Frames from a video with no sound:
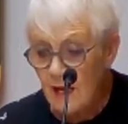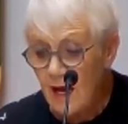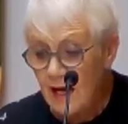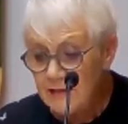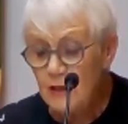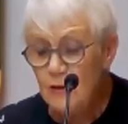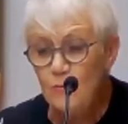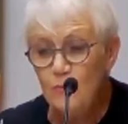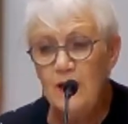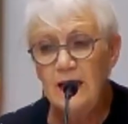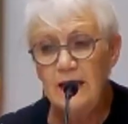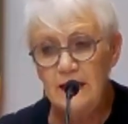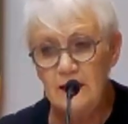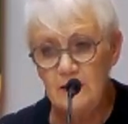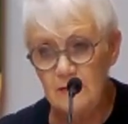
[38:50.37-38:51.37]
I know
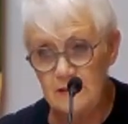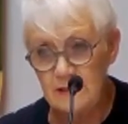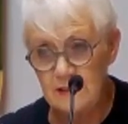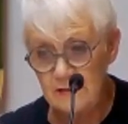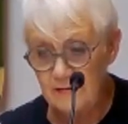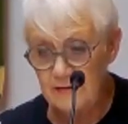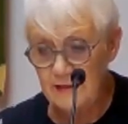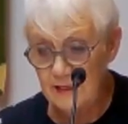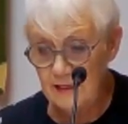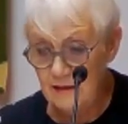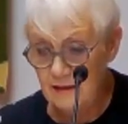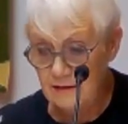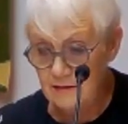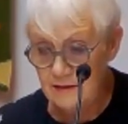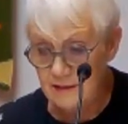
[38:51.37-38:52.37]
why I would have given that
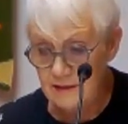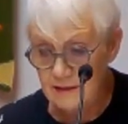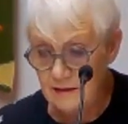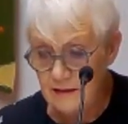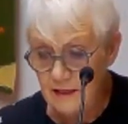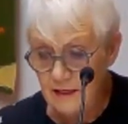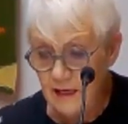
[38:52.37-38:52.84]
answer.